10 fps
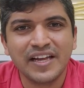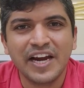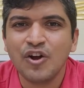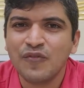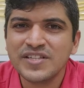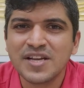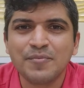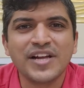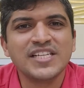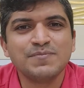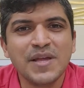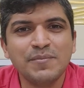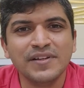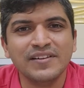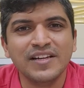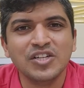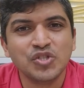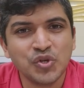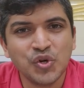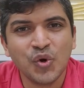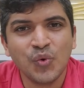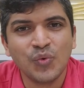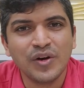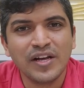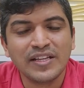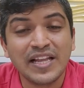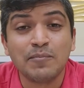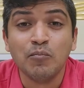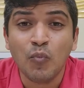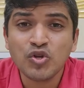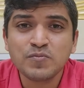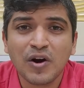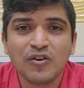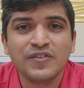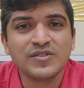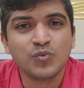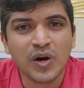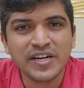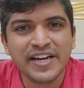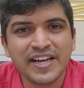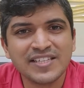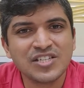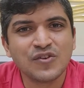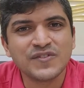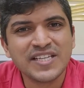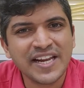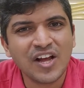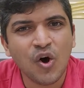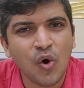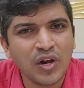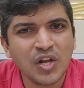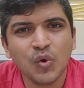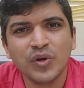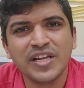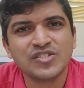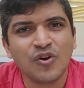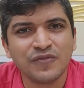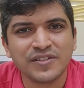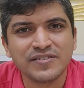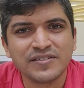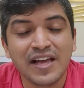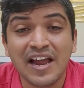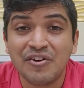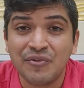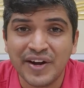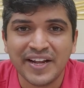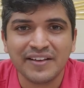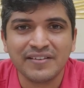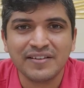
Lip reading: It often surprises people to know that most part of his workday consists of sitting all alone in his office and reading.